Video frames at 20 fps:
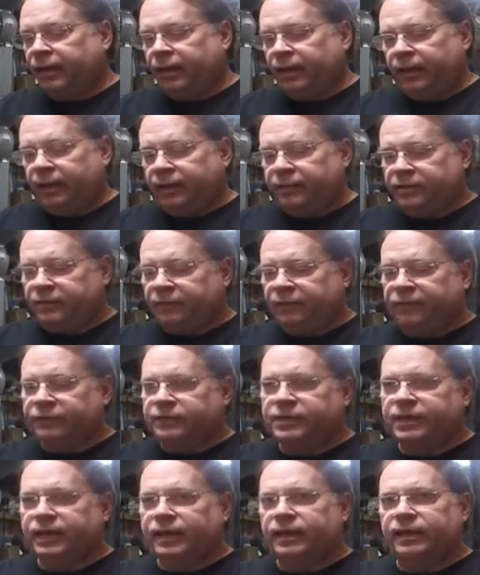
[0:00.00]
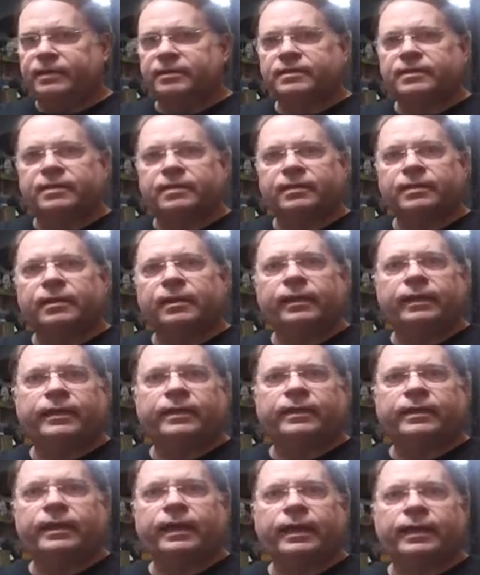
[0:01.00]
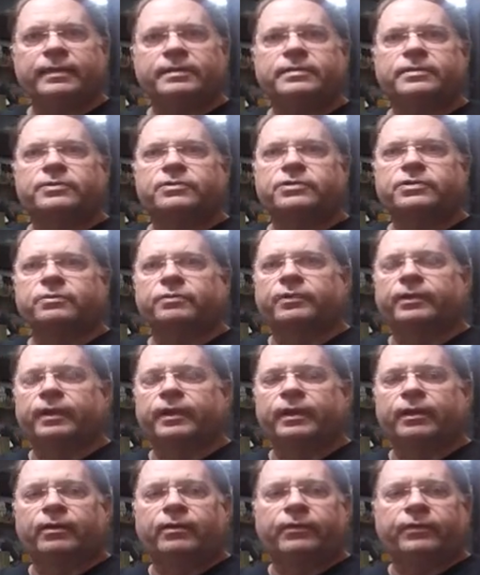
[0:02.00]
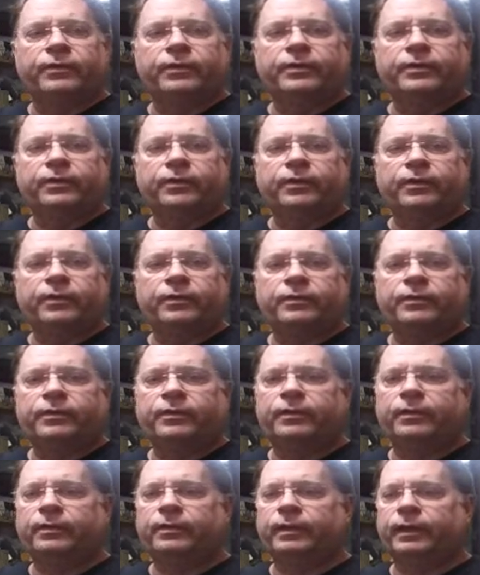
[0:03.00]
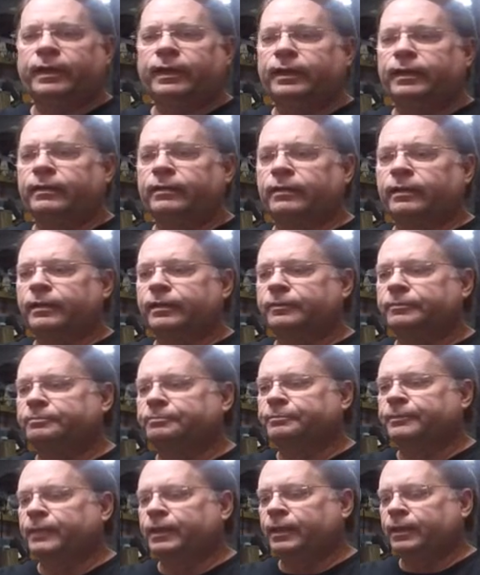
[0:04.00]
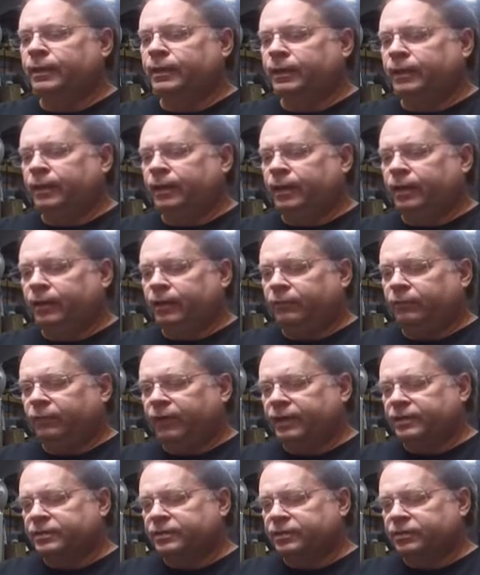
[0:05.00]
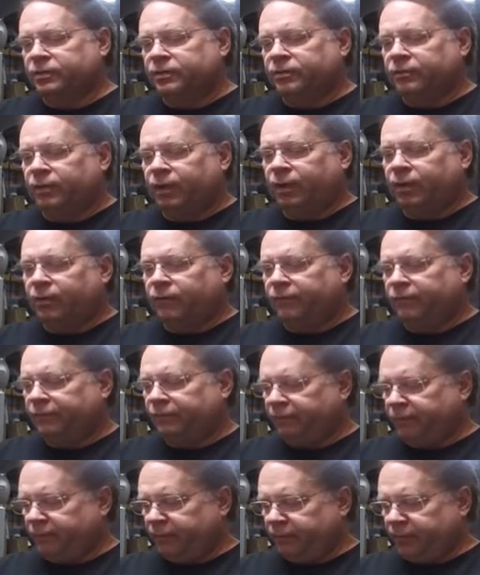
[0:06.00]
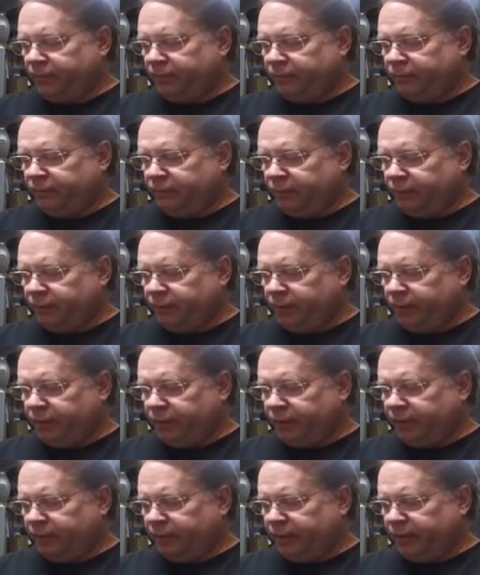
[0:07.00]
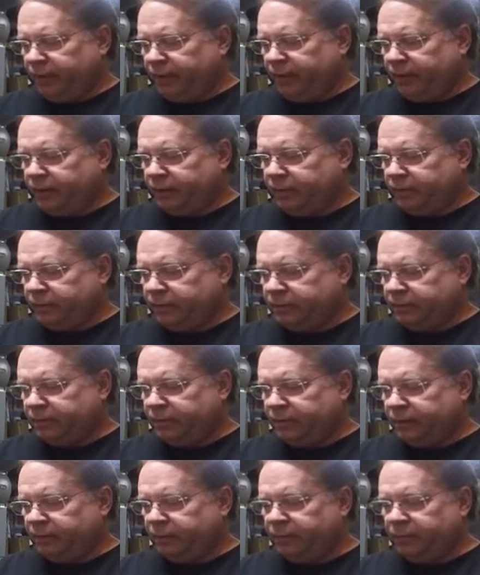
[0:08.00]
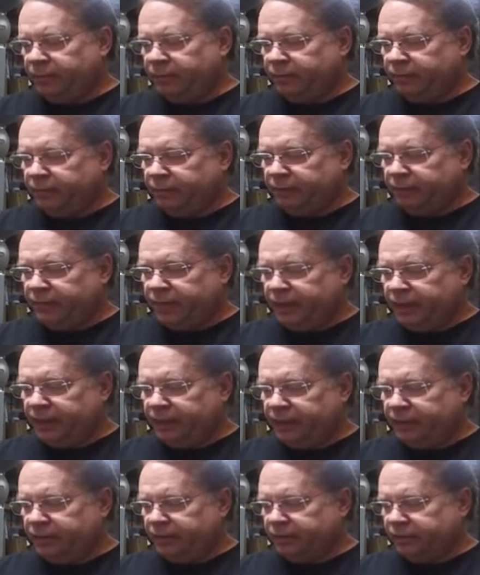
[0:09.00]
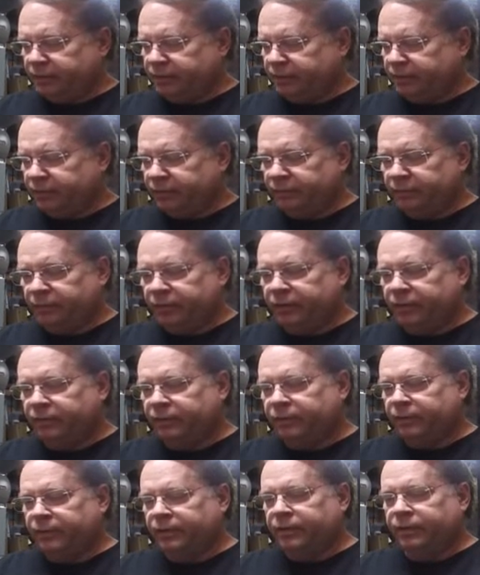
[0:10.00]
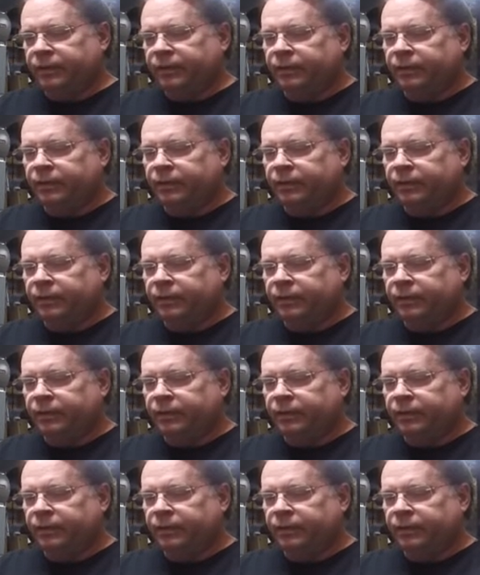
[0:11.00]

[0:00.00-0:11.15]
is first thing is to clean the cases. You want to get all the dirt and residue off. They make tumbler medias. They're liquid